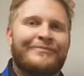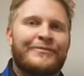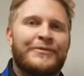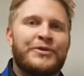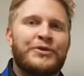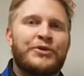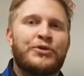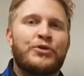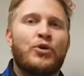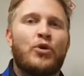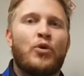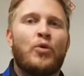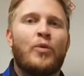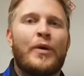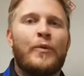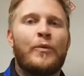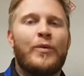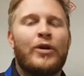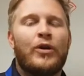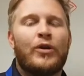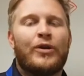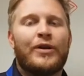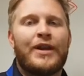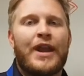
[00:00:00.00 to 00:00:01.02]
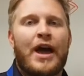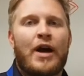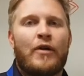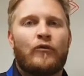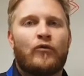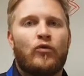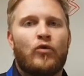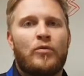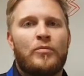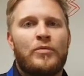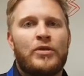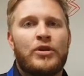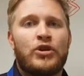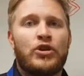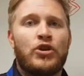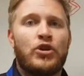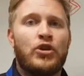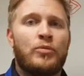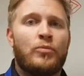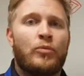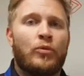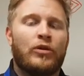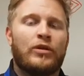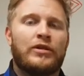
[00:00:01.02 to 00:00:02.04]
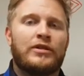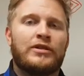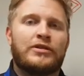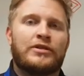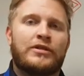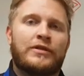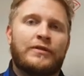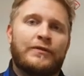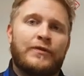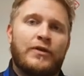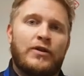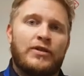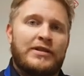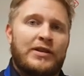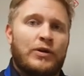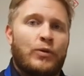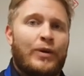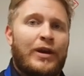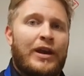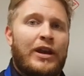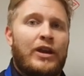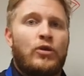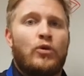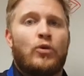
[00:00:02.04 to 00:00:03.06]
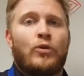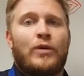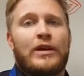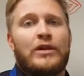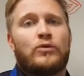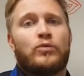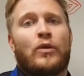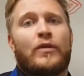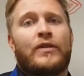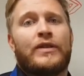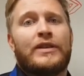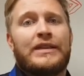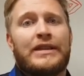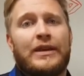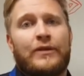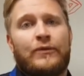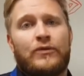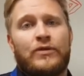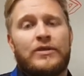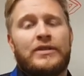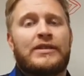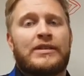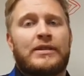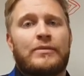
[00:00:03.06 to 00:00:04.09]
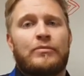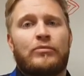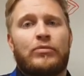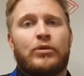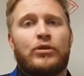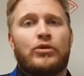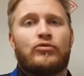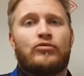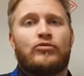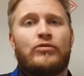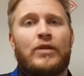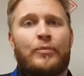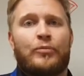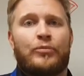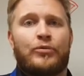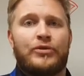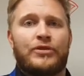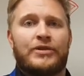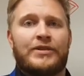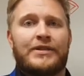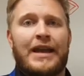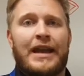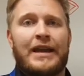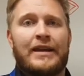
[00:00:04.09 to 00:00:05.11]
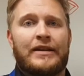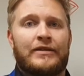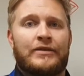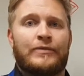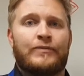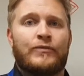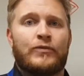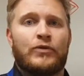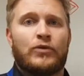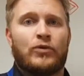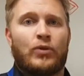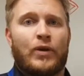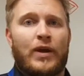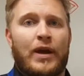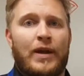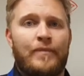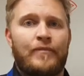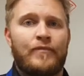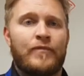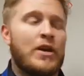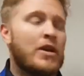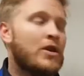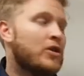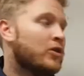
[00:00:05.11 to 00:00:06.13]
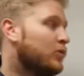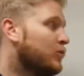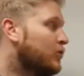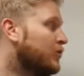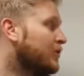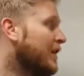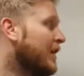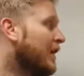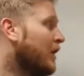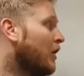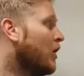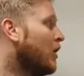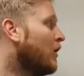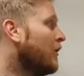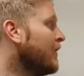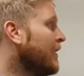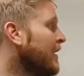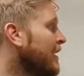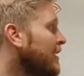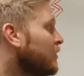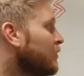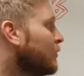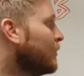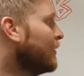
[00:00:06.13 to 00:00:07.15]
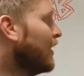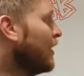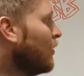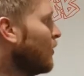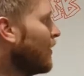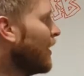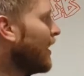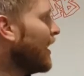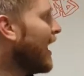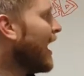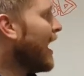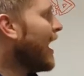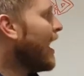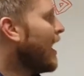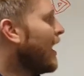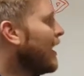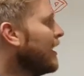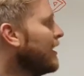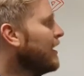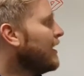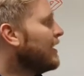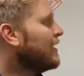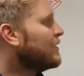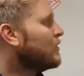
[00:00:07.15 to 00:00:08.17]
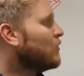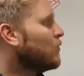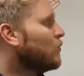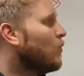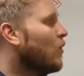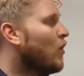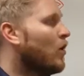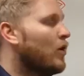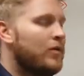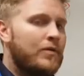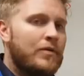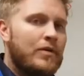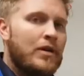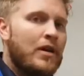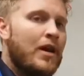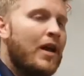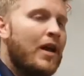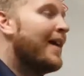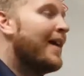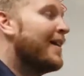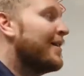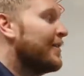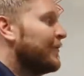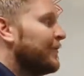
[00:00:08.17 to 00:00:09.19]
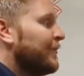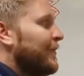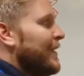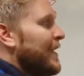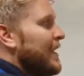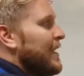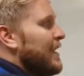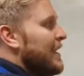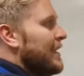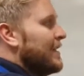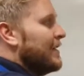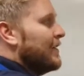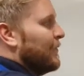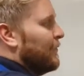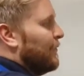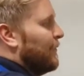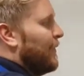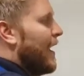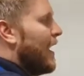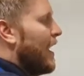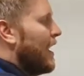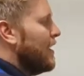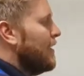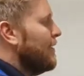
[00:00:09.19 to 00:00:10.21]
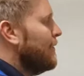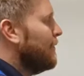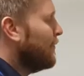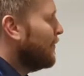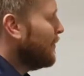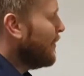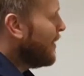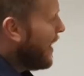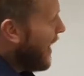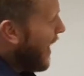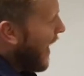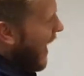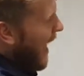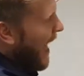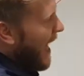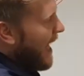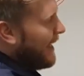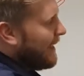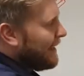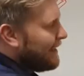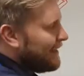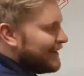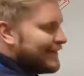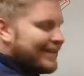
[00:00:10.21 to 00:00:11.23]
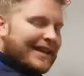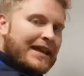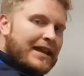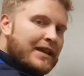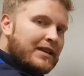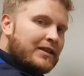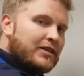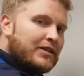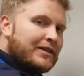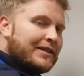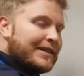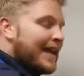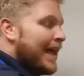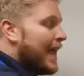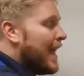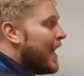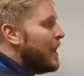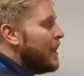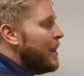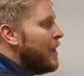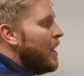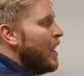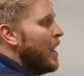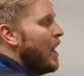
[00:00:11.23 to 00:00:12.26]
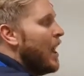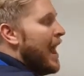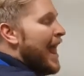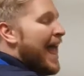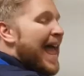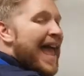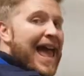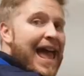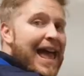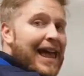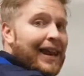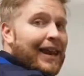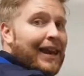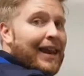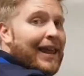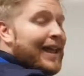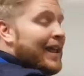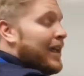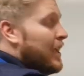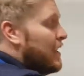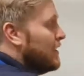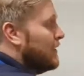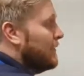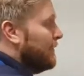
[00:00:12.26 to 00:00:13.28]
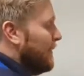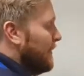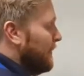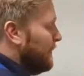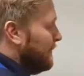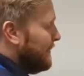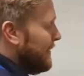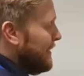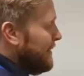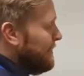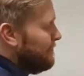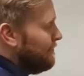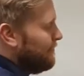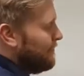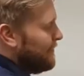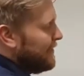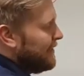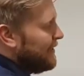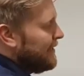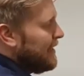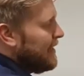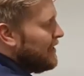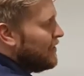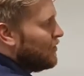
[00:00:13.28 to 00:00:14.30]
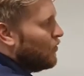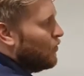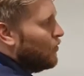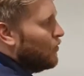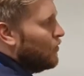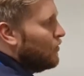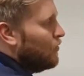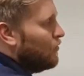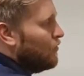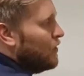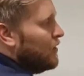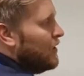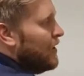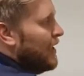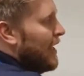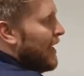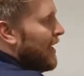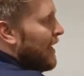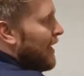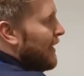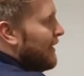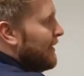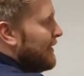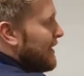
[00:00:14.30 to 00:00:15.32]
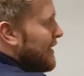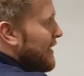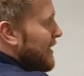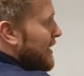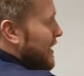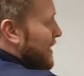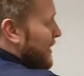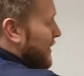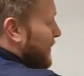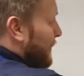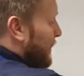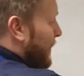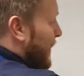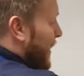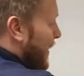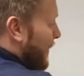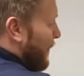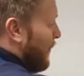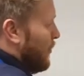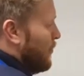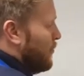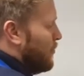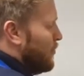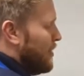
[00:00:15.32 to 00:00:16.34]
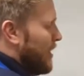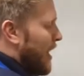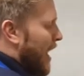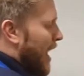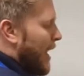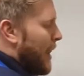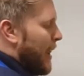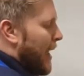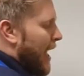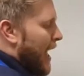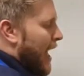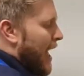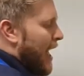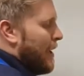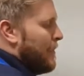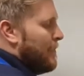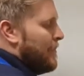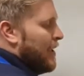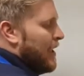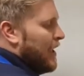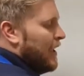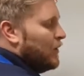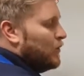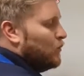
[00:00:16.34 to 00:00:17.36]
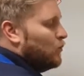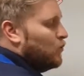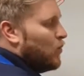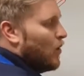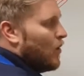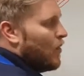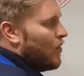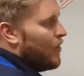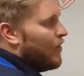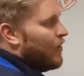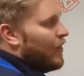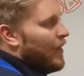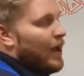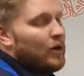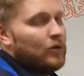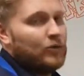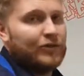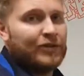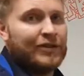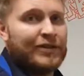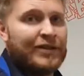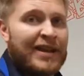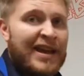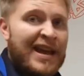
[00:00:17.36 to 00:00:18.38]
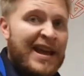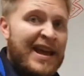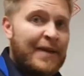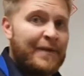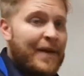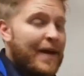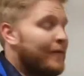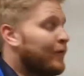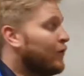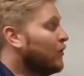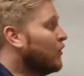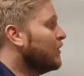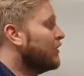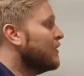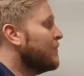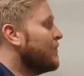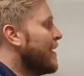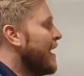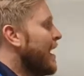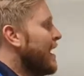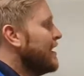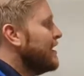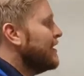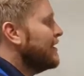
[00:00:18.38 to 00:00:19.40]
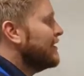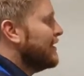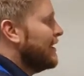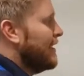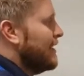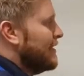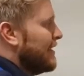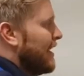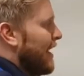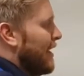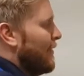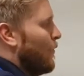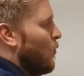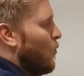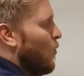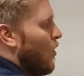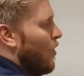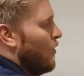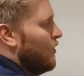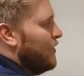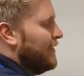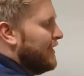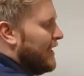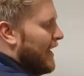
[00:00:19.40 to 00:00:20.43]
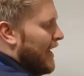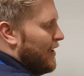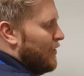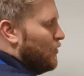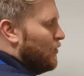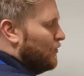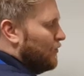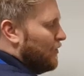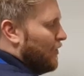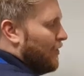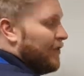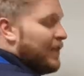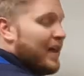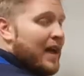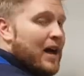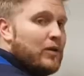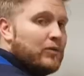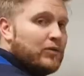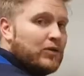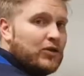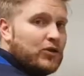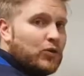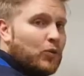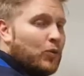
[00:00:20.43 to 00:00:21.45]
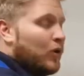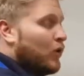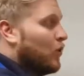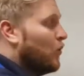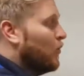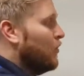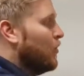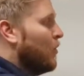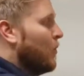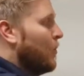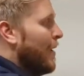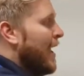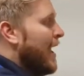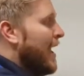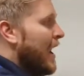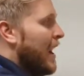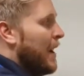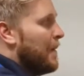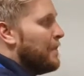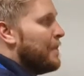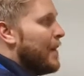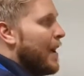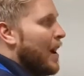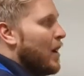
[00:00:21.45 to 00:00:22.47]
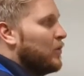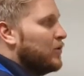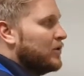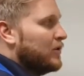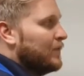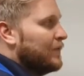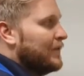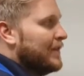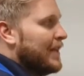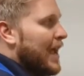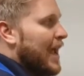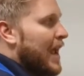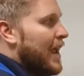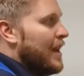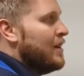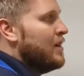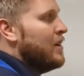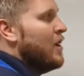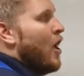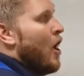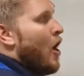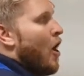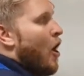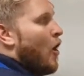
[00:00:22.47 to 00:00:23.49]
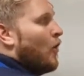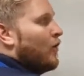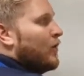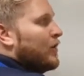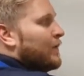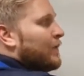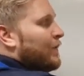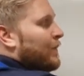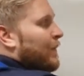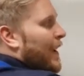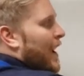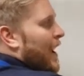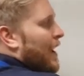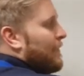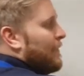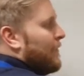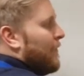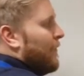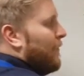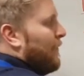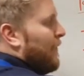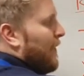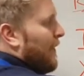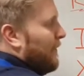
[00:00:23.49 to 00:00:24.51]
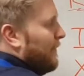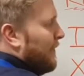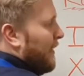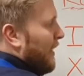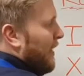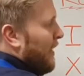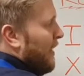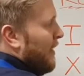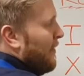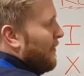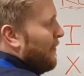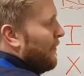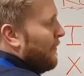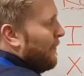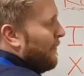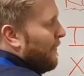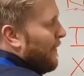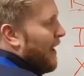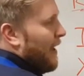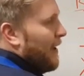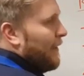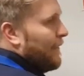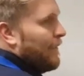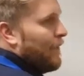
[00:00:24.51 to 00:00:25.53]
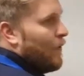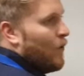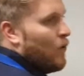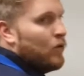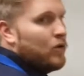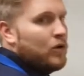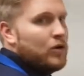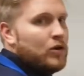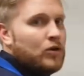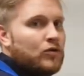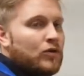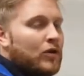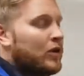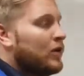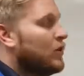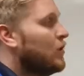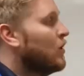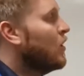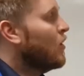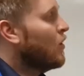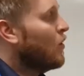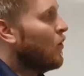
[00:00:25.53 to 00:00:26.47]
So when we're looking at Roman numerals, the first thing we need to know is what the different symbols represent. Okay, so we just need to learn these. So we need to know that I is a 1, V is a 5, X is a 10, L is 50, C is 100, D is 500 and M is 1000. If you have a look at them there, you can see it's either 1, 10, 100,000, so we're going up in powers of 10, or it's 5, 50, 500.